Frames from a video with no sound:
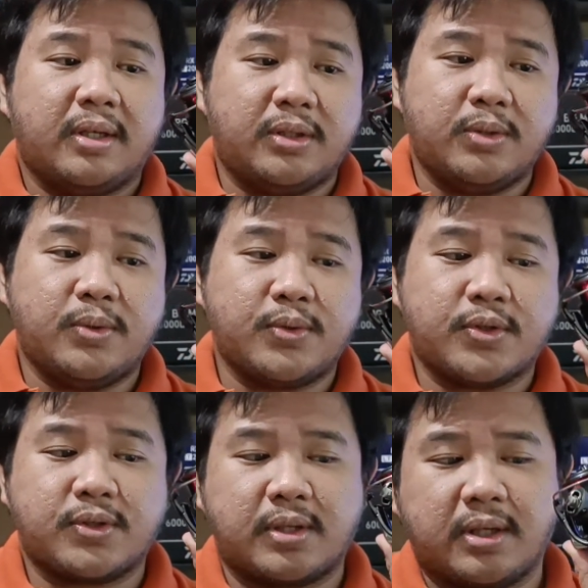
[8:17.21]

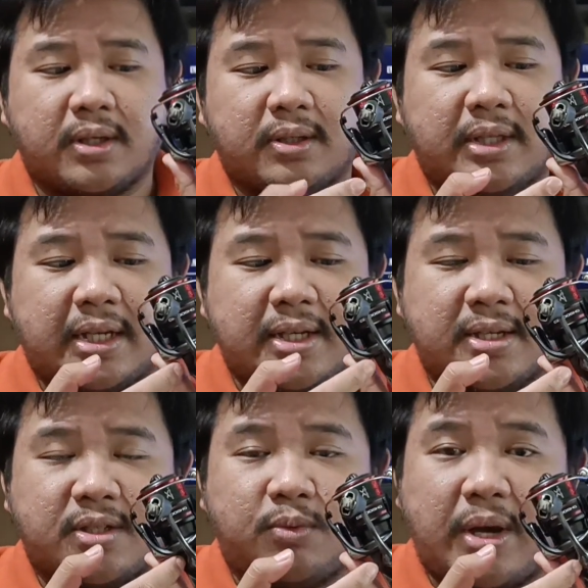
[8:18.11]
used, that
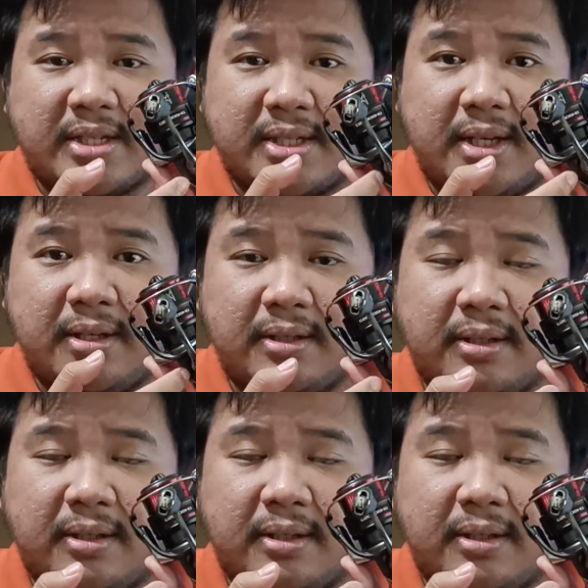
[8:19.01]
is resin,